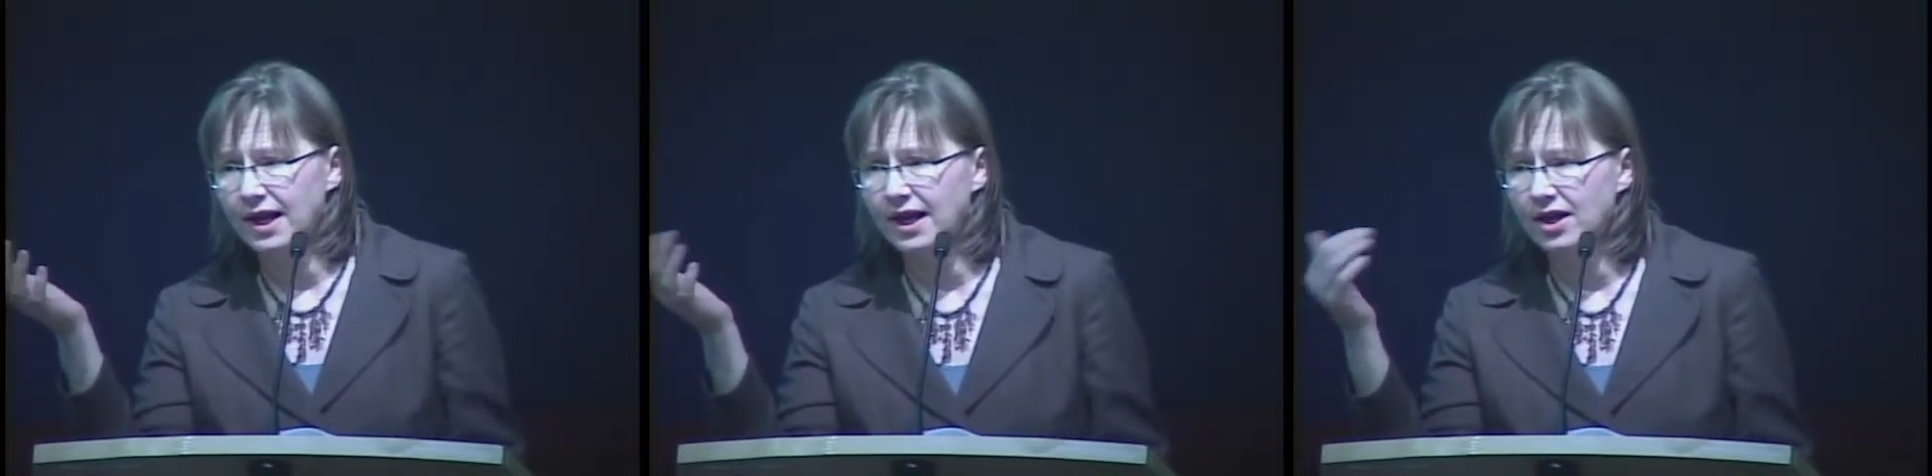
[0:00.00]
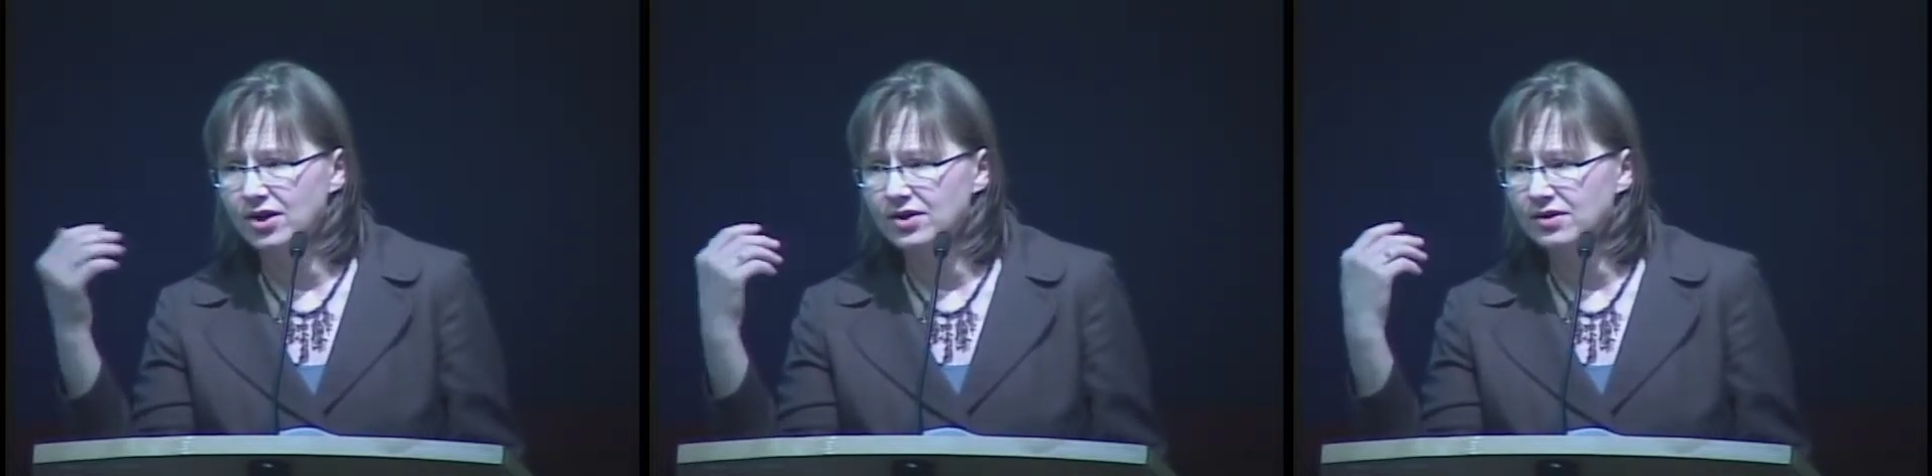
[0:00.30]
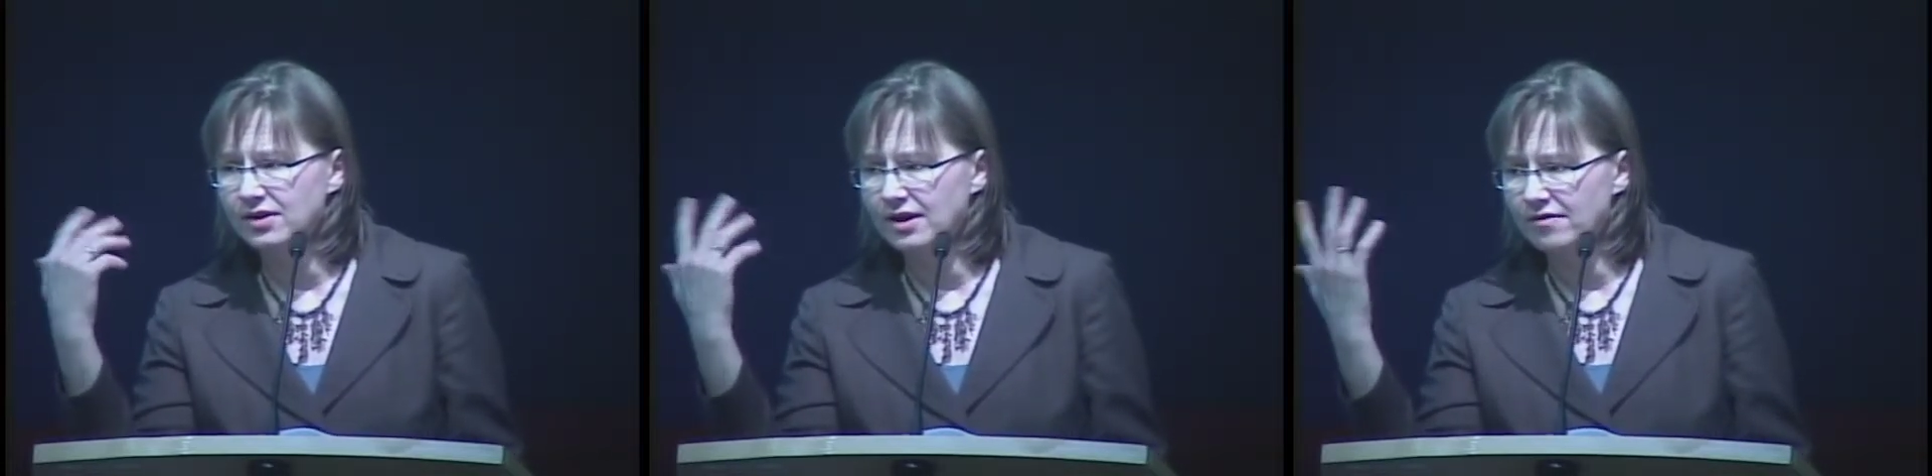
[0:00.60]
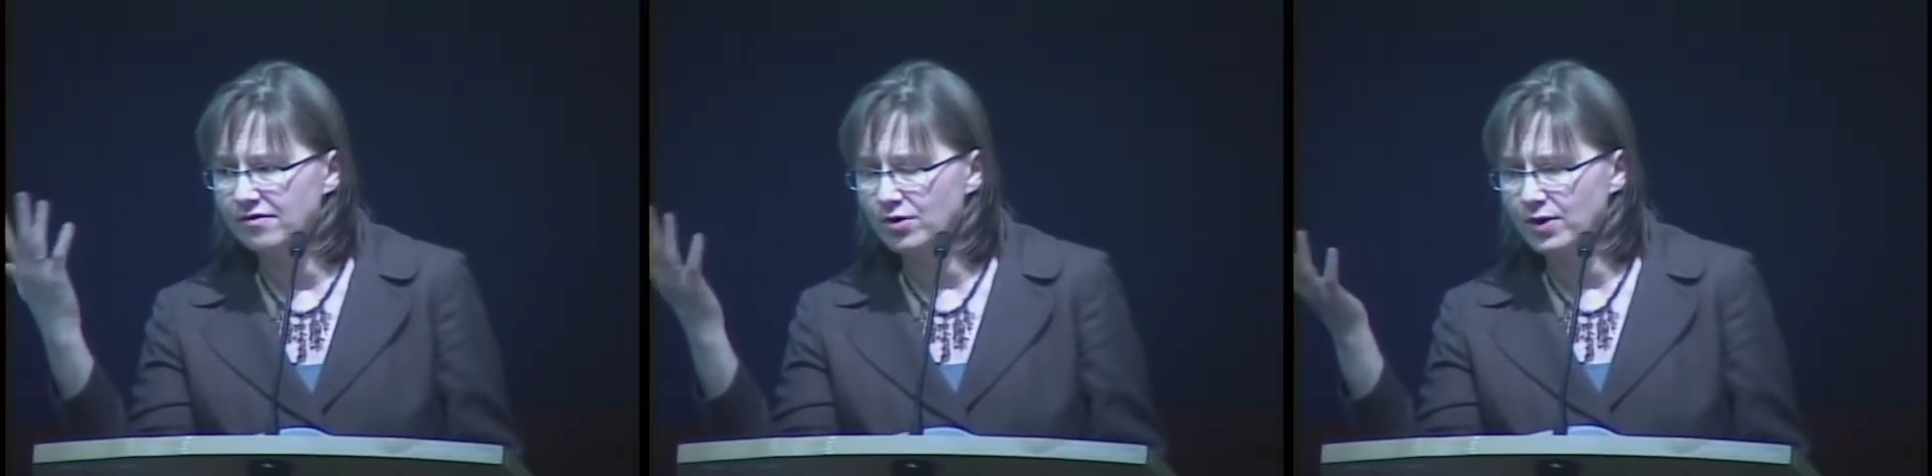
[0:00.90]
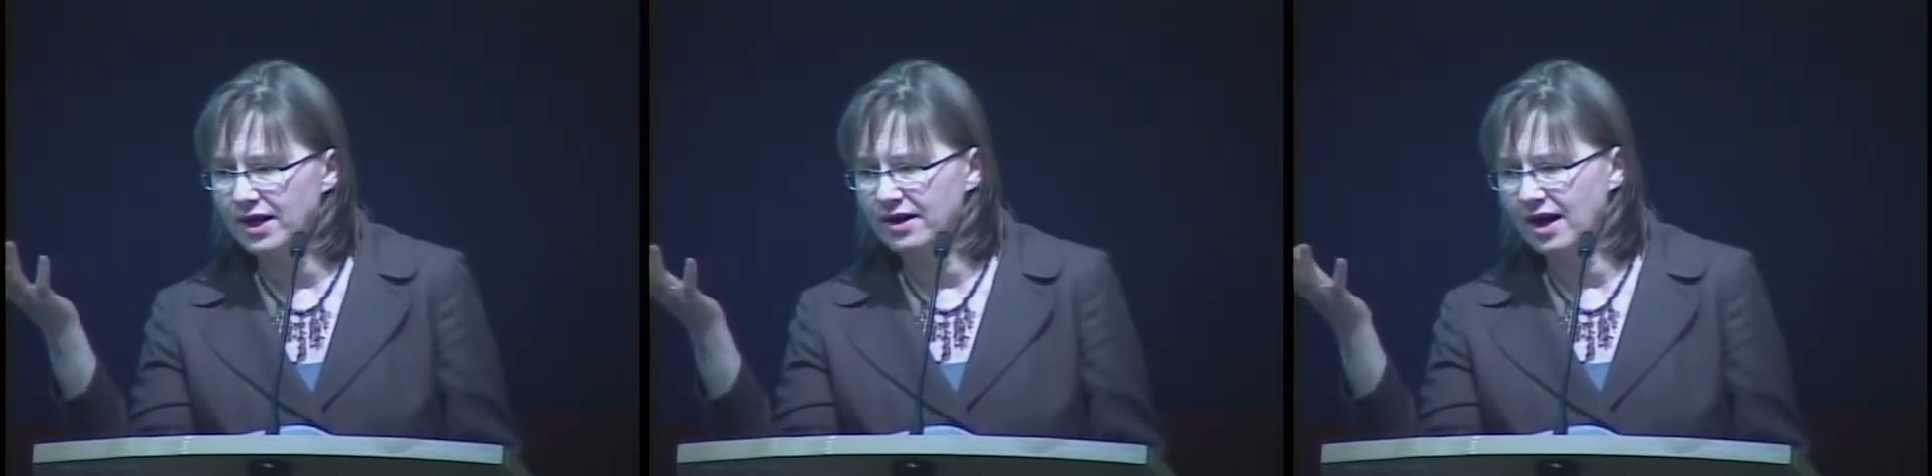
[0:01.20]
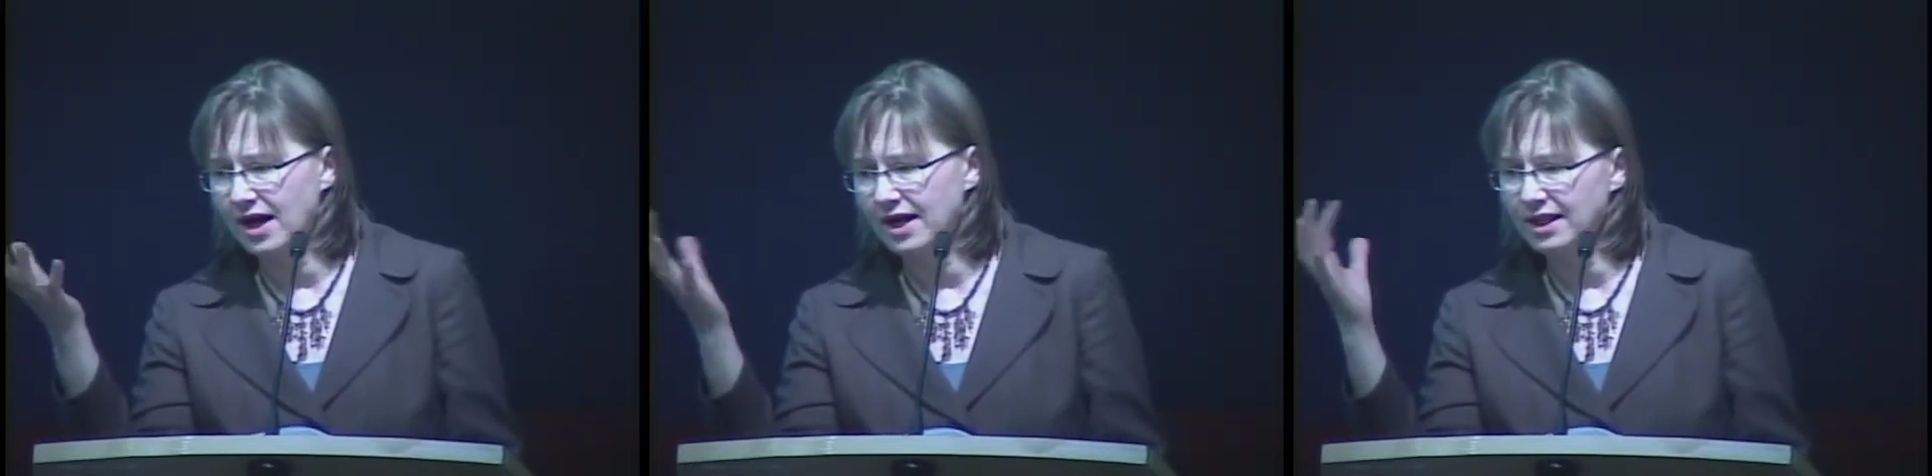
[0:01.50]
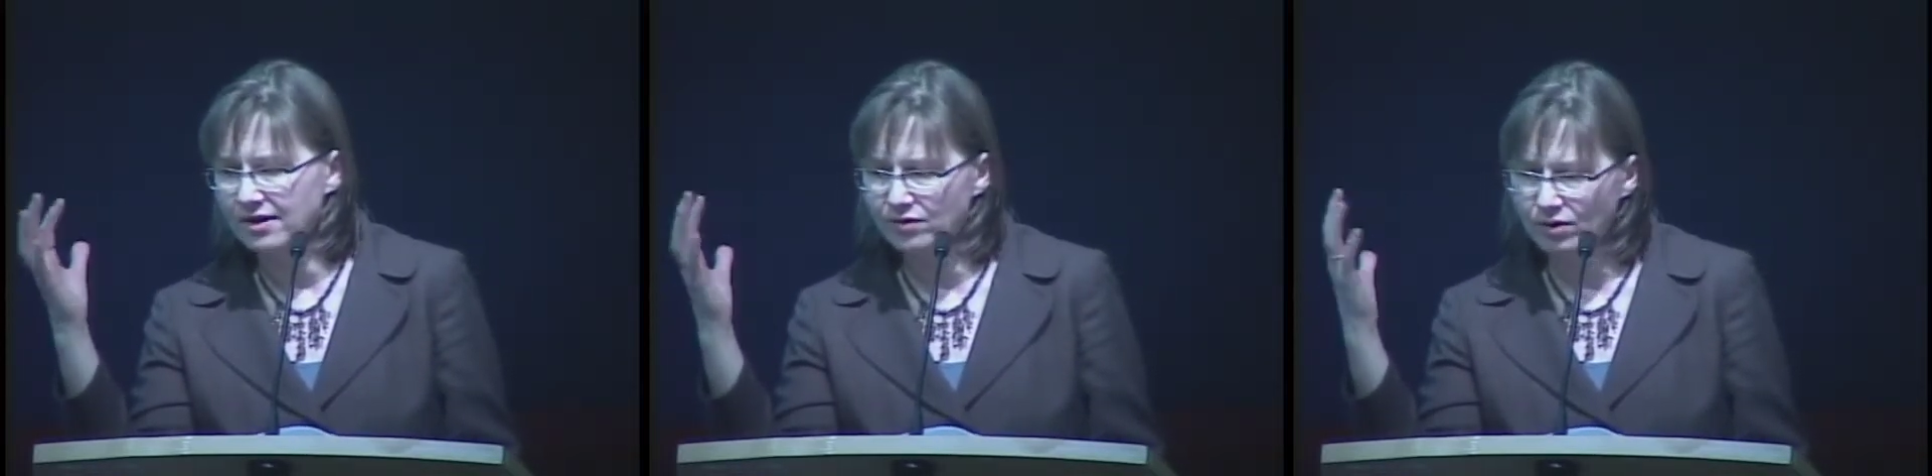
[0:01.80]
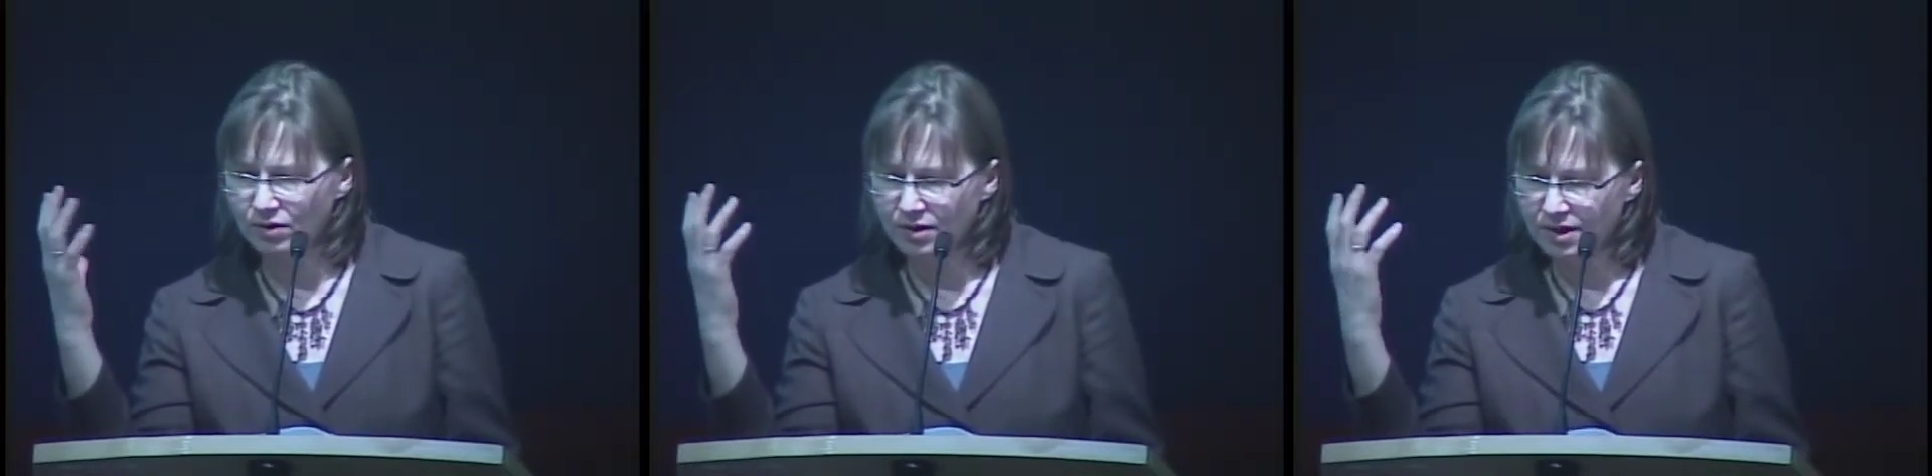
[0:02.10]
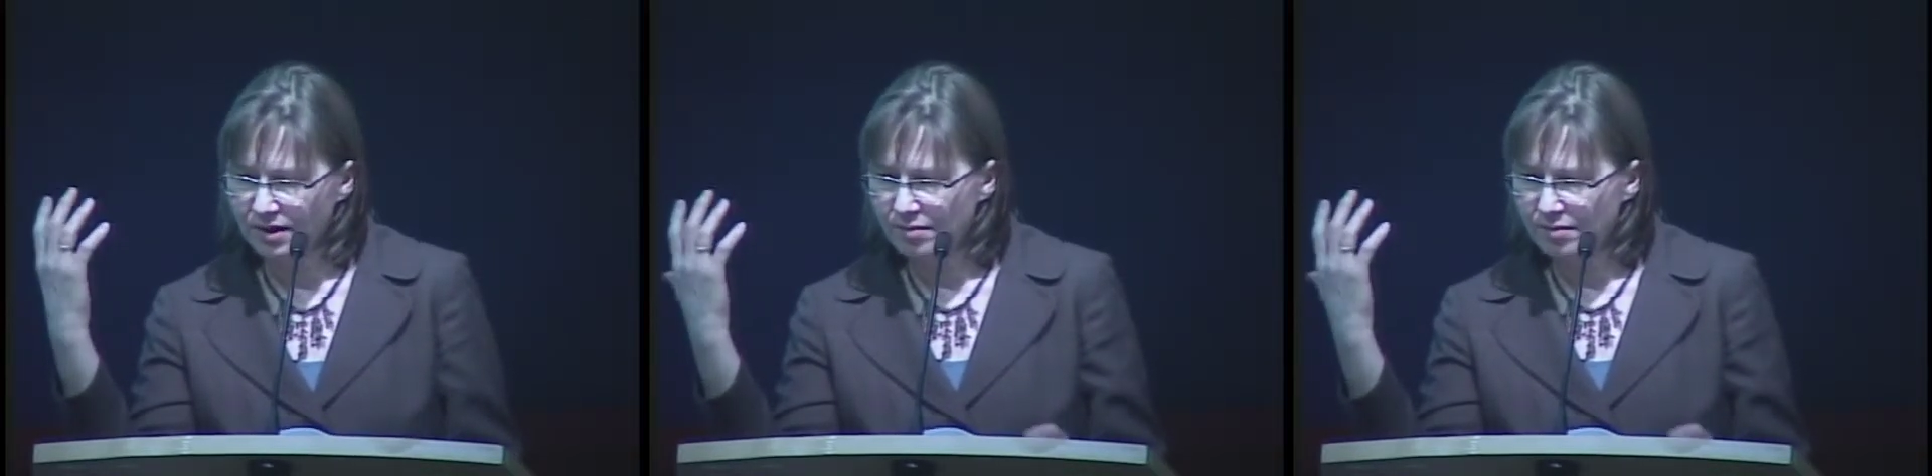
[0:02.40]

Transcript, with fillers: and they've created a high-level